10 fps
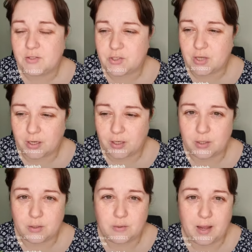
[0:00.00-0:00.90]

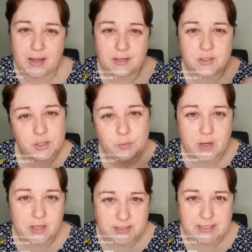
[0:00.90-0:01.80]
So two
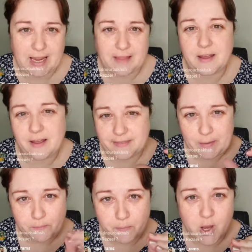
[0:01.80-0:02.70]
words together,
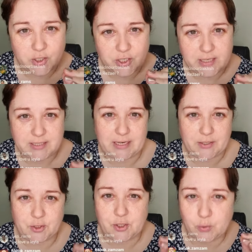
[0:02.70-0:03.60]
they merge it
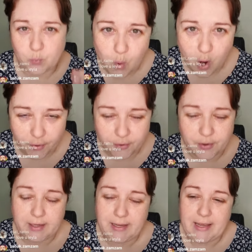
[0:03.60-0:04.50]
into
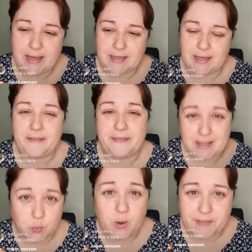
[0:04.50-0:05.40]
one. And
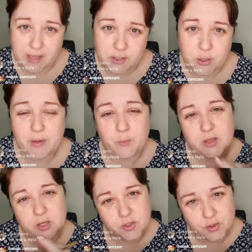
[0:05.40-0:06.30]
that's what they're doing
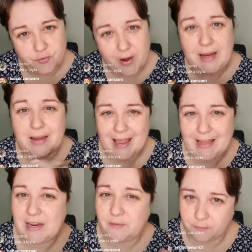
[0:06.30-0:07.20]
with shrink
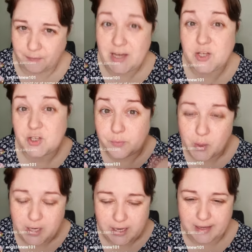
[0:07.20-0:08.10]
and inflation,
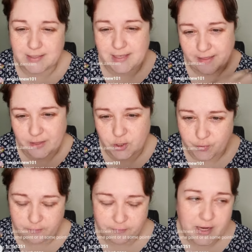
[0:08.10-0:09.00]
bringing it together,
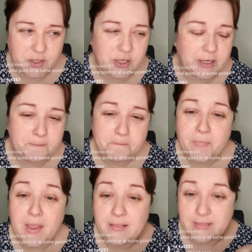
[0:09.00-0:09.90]
shrinkflation.
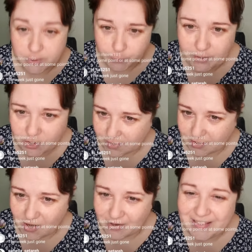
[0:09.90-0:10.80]
This week
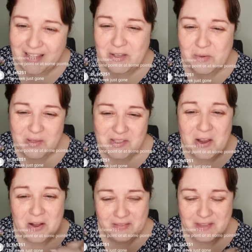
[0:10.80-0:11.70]
just gone. Thank you,
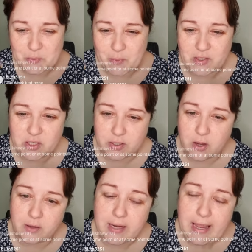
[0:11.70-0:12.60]
Bita. This week just
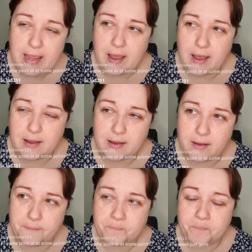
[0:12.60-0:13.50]
gone.
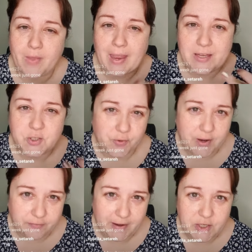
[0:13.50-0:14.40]
And
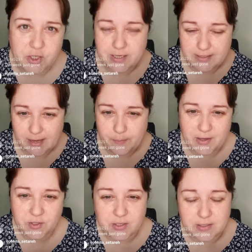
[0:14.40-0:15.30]
shrinkflation, as I
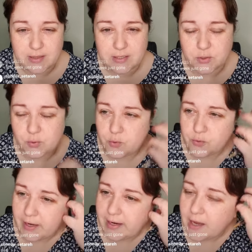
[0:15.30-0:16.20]
mentioned in the
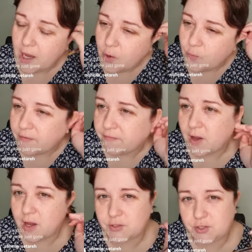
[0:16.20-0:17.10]
story,
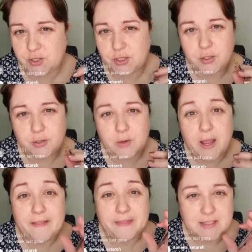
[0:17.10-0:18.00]
refers to
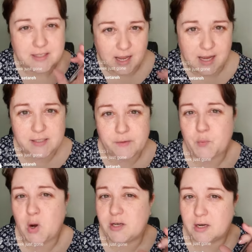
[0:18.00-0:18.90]
the size
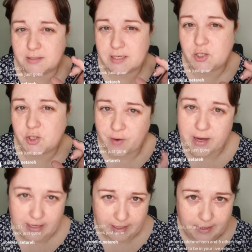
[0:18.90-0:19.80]
of product is
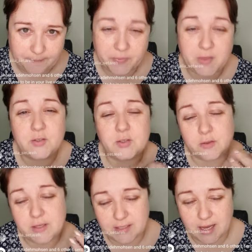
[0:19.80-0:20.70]
shrinking.
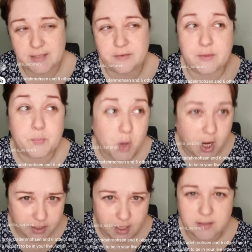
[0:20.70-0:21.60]
So the size of the
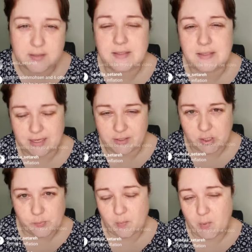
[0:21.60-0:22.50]
products in
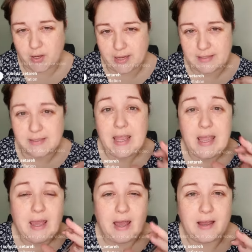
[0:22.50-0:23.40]
supermarkets,
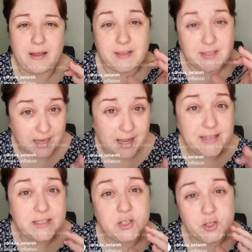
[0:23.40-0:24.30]
the
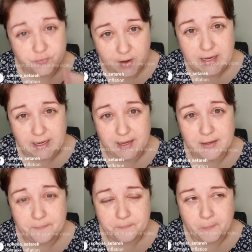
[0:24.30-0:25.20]
size is
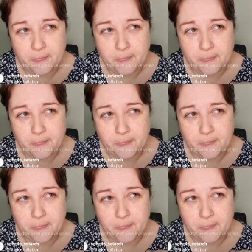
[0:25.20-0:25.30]
shrinking.